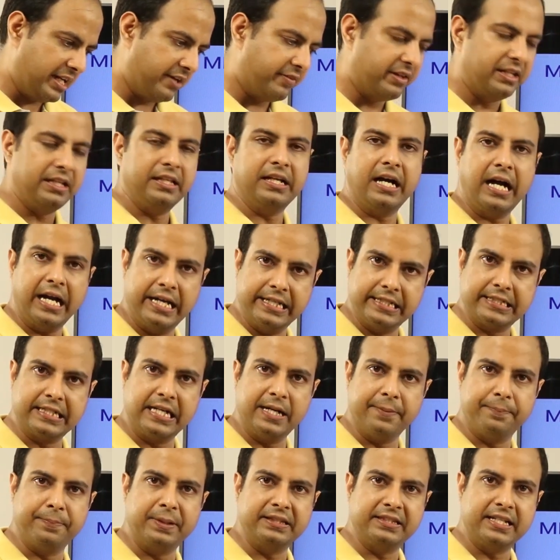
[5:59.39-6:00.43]
level higher
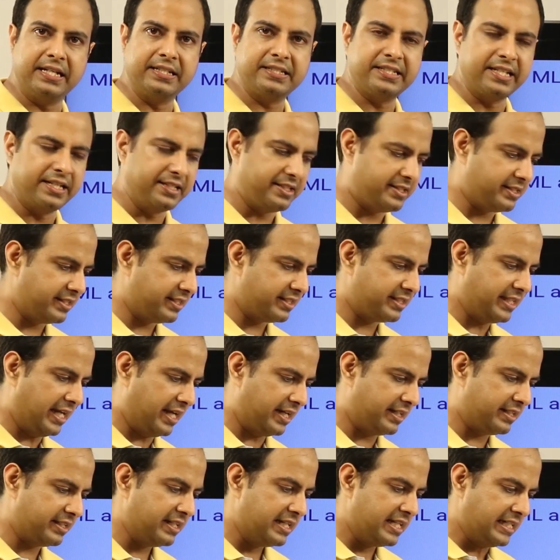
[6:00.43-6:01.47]
up in that senses
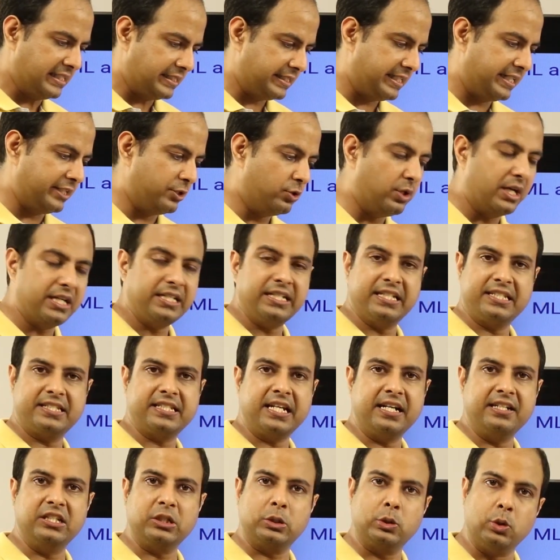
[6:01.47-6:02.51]
that they do
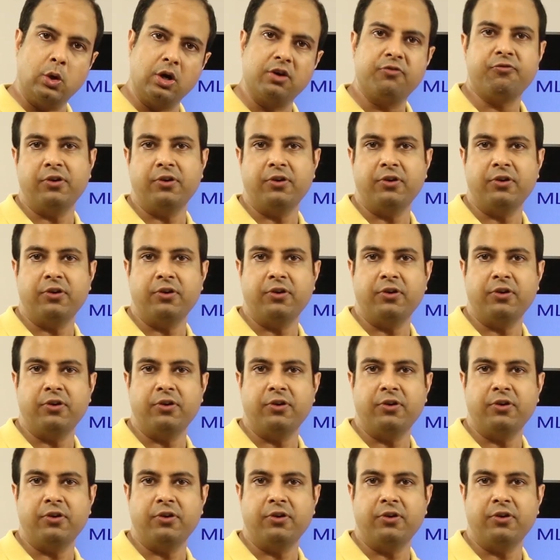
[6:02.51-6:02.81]
understand the core